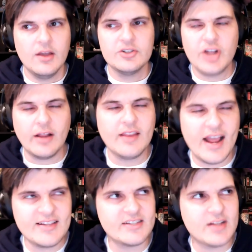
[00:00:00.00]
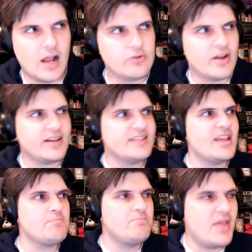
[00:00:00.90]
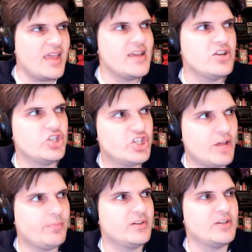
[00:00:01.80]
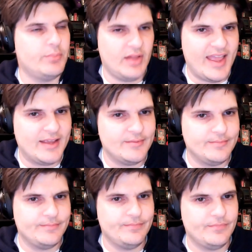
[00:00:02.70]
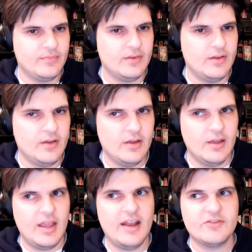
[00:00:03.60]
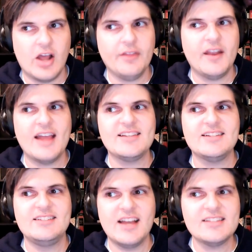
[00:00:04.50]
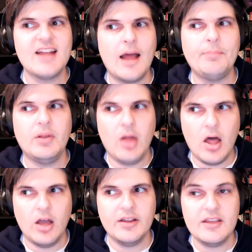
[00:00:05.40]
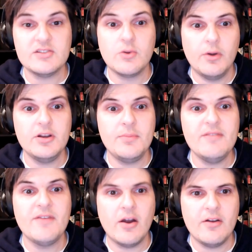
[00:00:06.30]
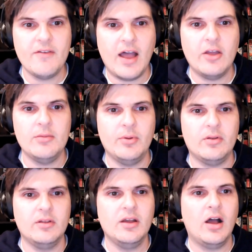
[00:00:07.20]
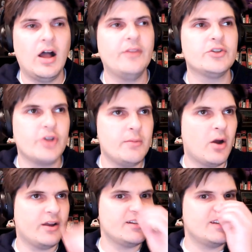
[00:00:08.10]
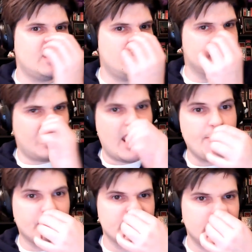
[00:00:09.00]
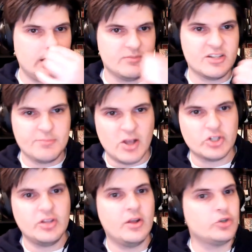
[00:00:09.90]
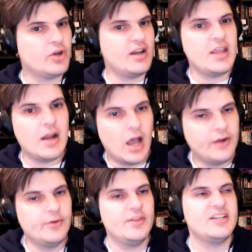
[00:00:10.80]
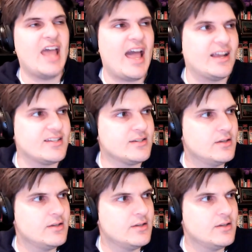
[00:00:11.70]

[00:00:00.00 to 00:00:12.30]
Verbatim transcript: Jonathan Isaac's contract is a big chip to play. And if Jonathan Isaac does not belong, he is going to be very valuable on the trade market to apron teams, especially that are trying to get under the tax